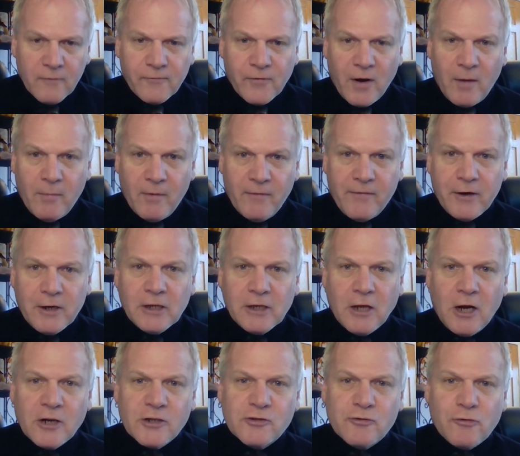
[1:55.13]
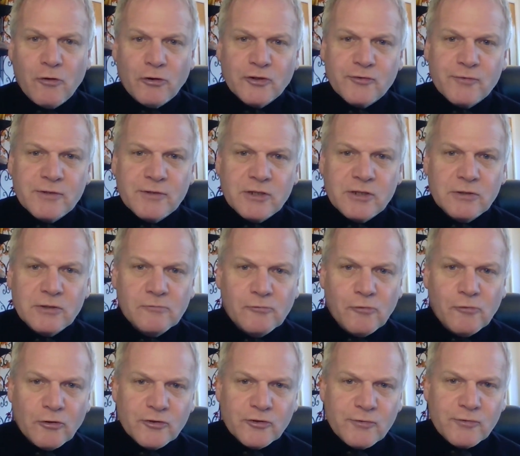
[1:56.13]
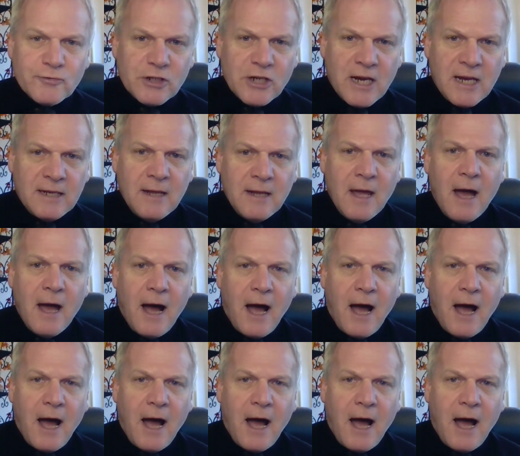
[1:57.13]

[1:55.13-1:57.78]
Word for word: from a very large grocery grocery chain.